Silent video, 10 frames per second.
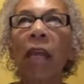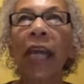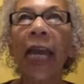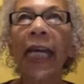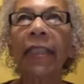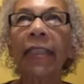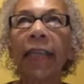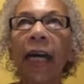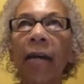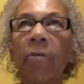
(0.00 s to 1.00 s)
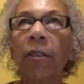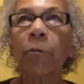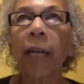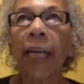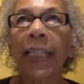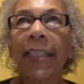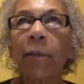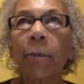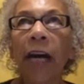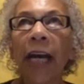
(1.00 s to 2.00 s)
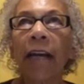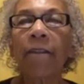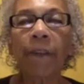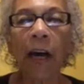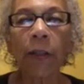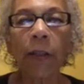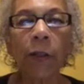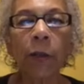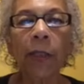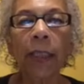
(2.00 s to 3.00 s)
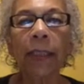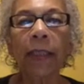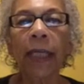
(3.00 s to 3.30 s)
And I was raised by a father who was